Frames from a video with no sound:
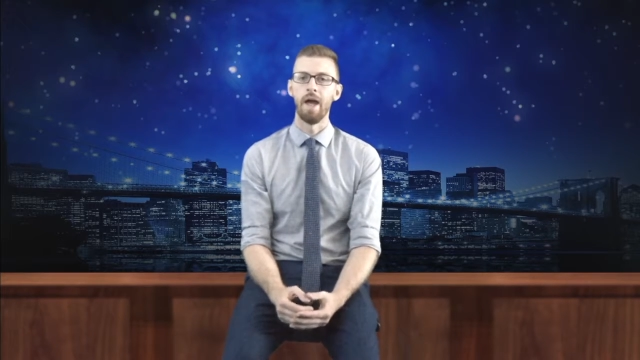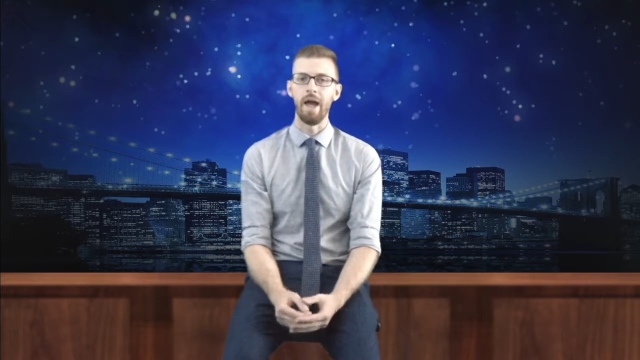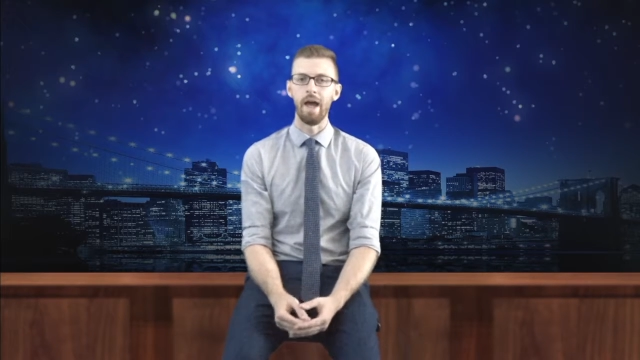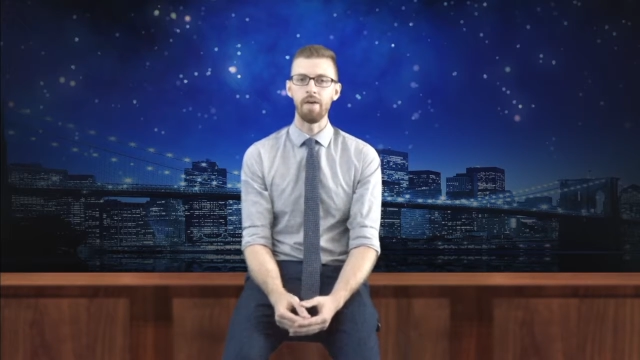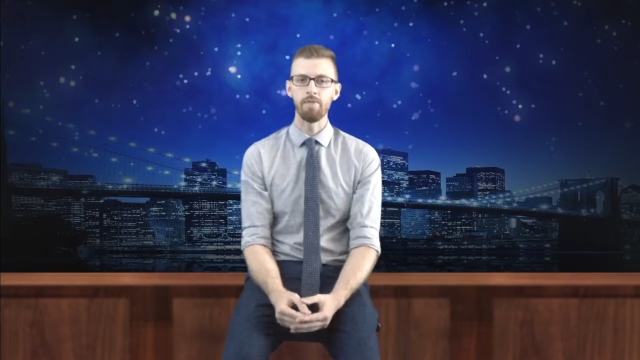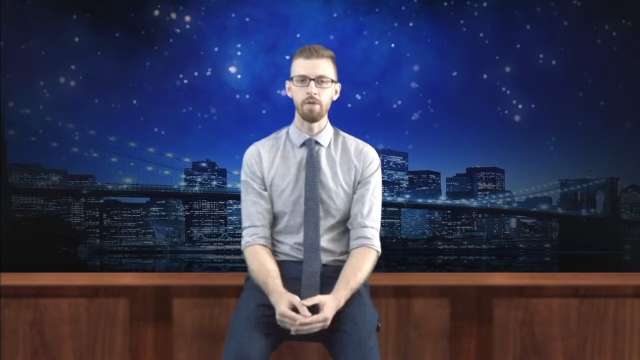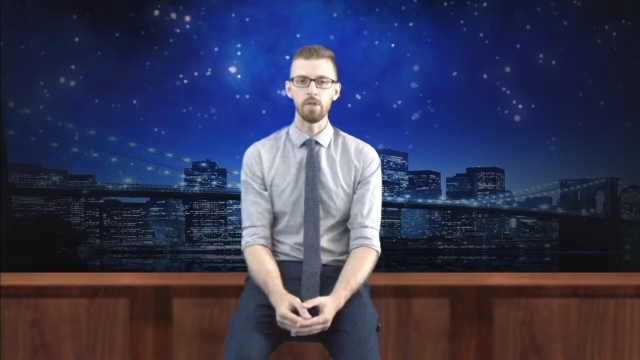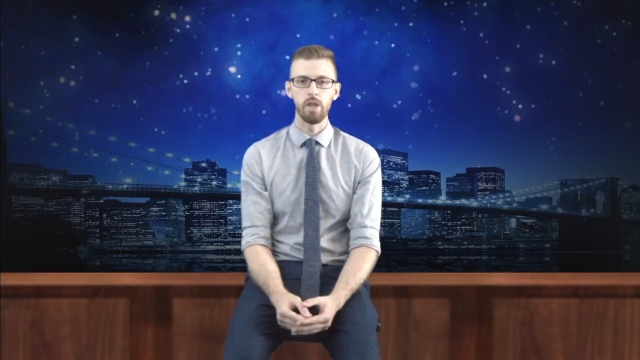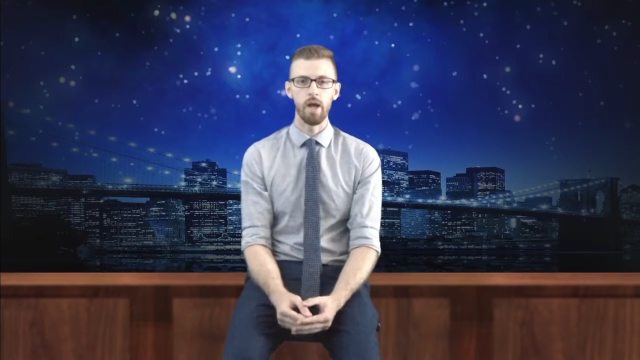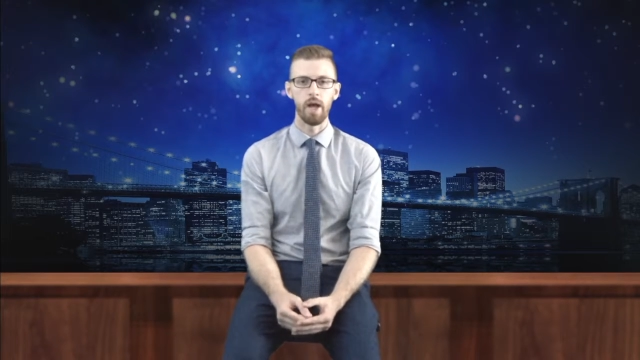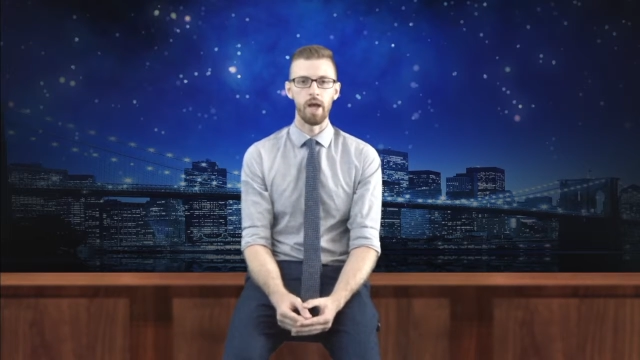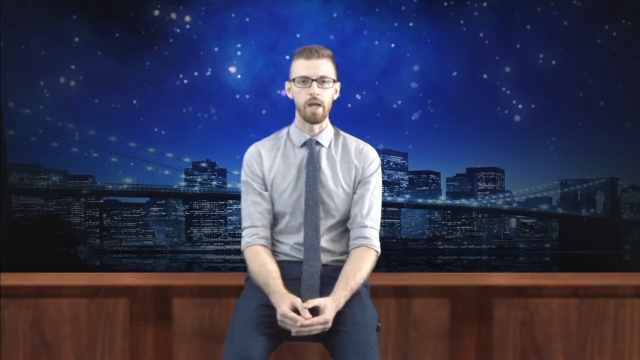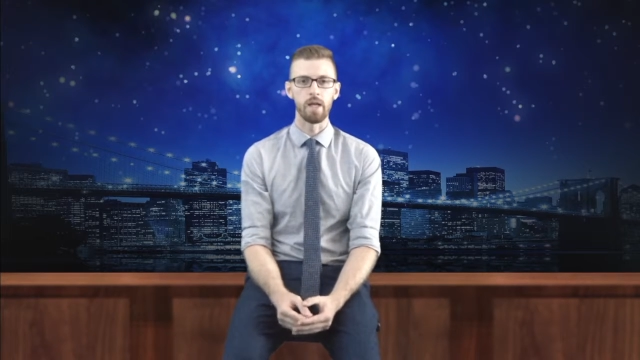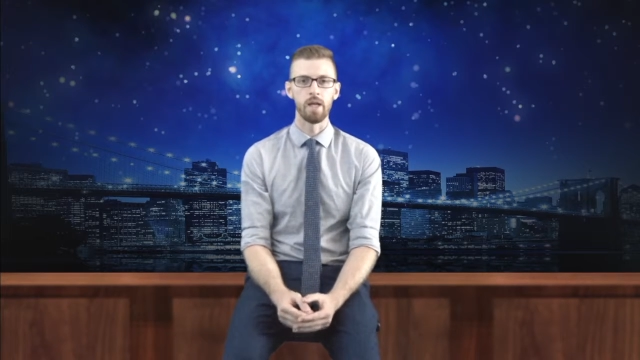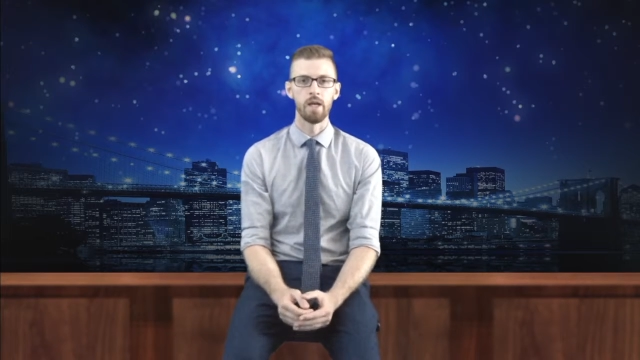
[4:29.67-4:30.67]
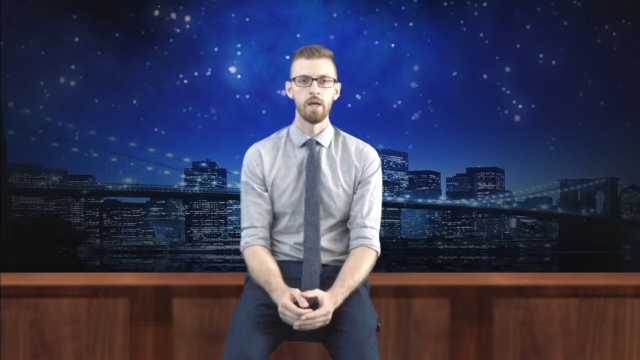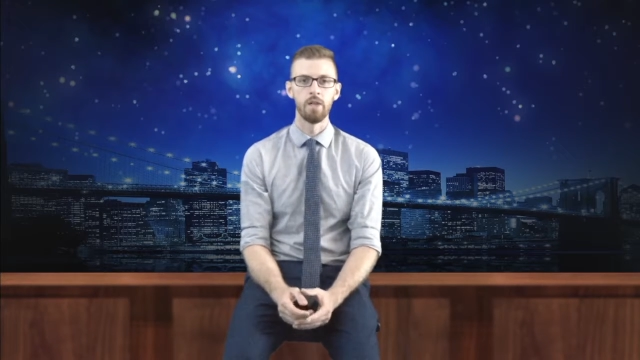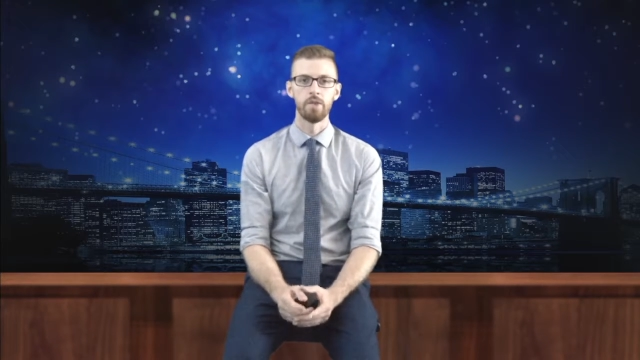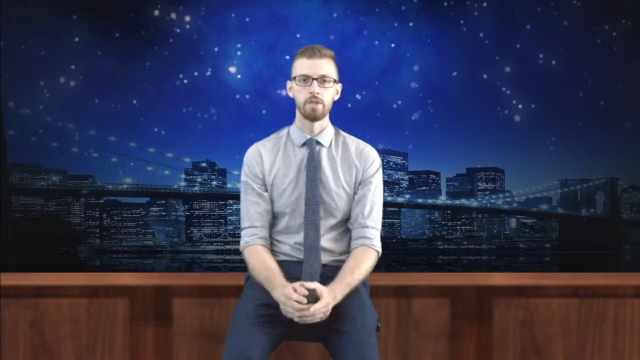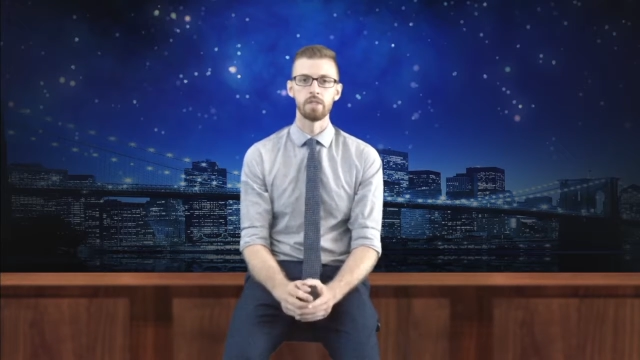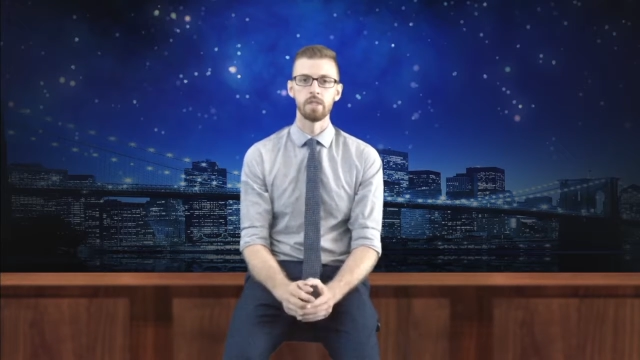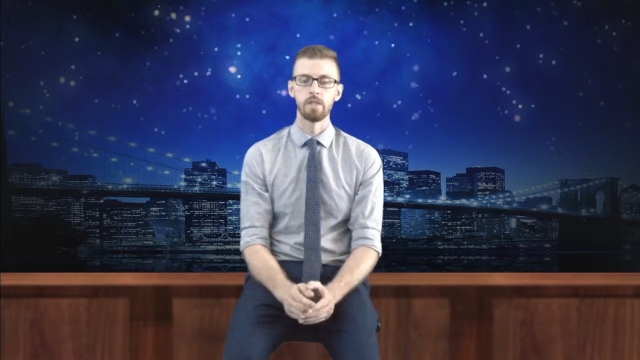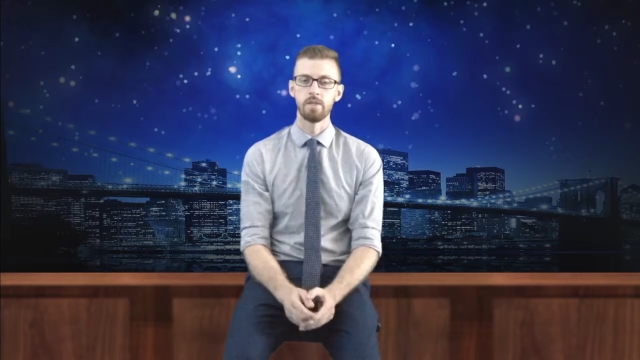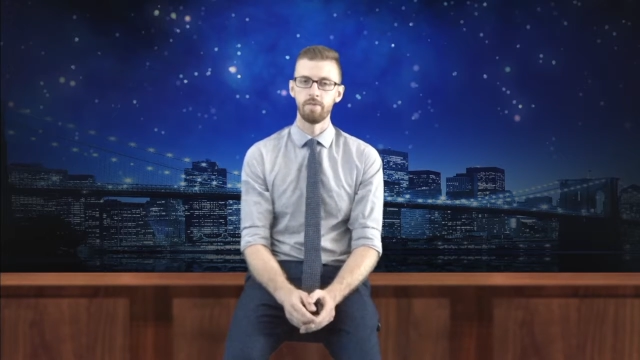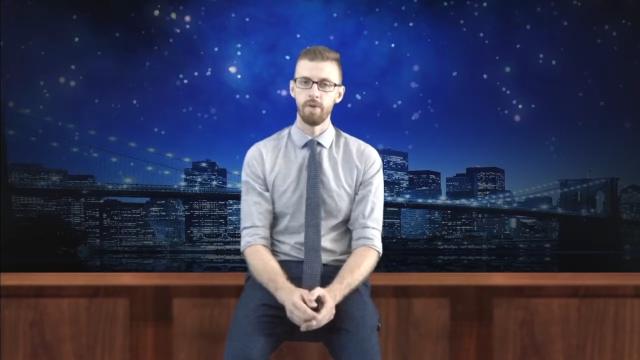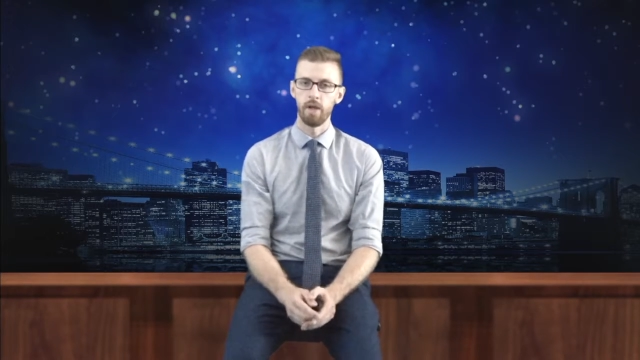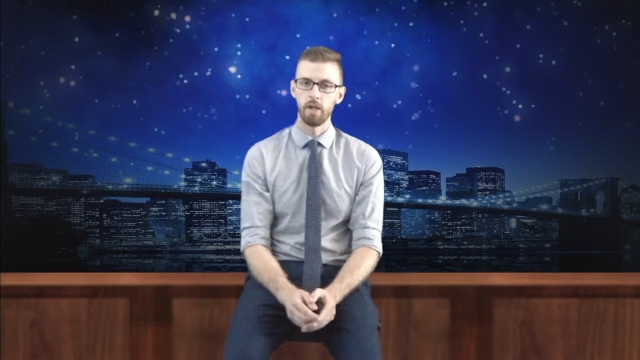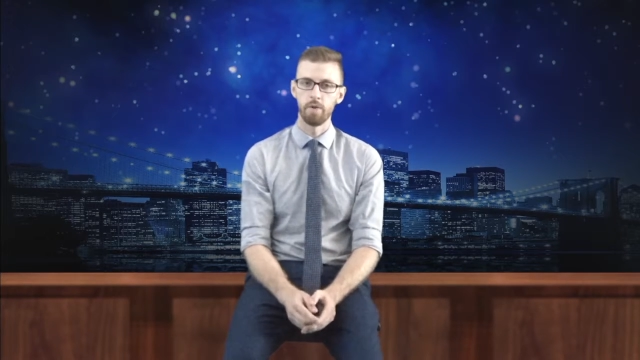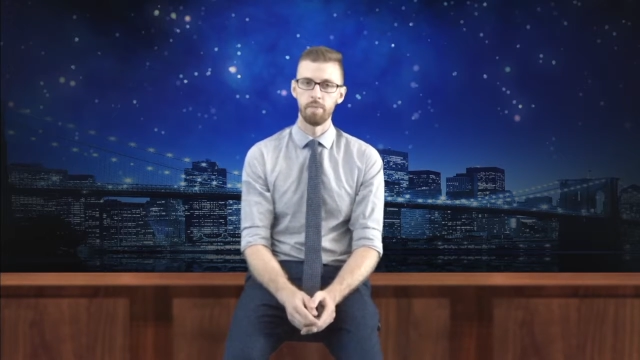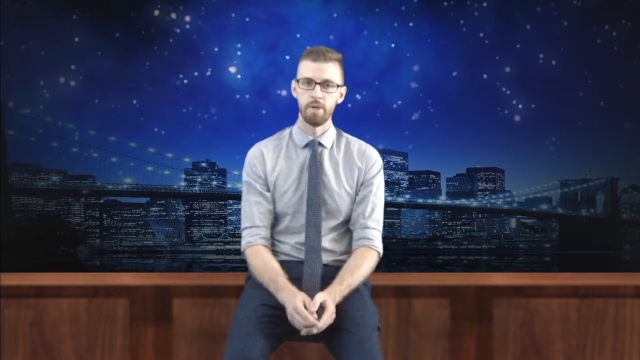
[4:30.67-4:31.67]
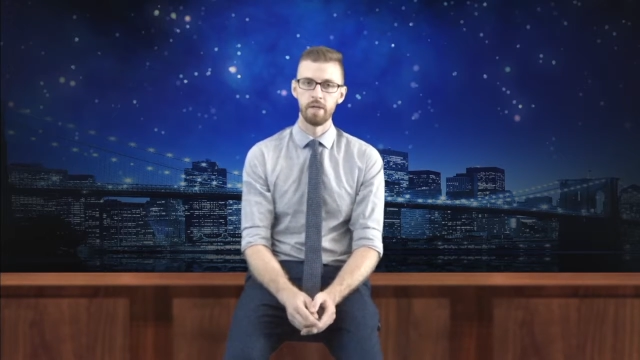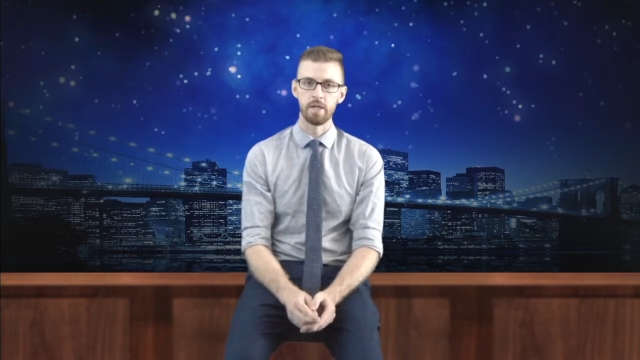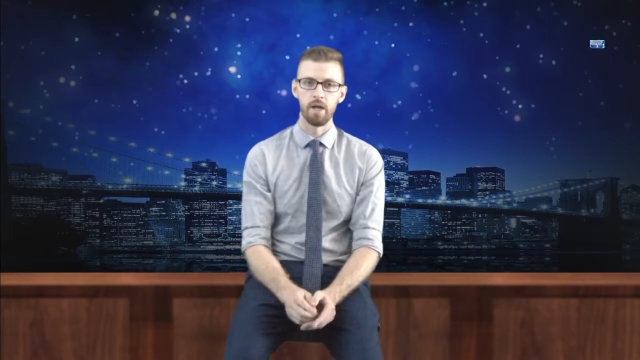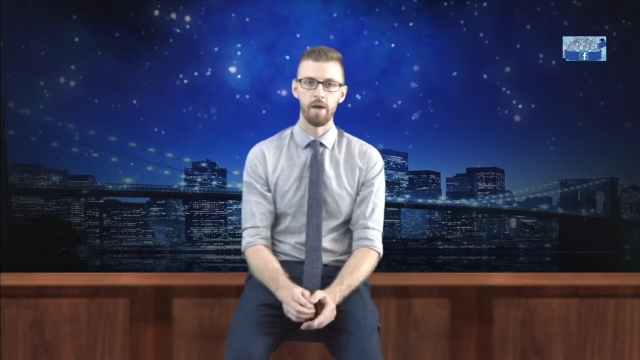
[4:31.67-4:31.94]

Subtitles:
After that, there's the development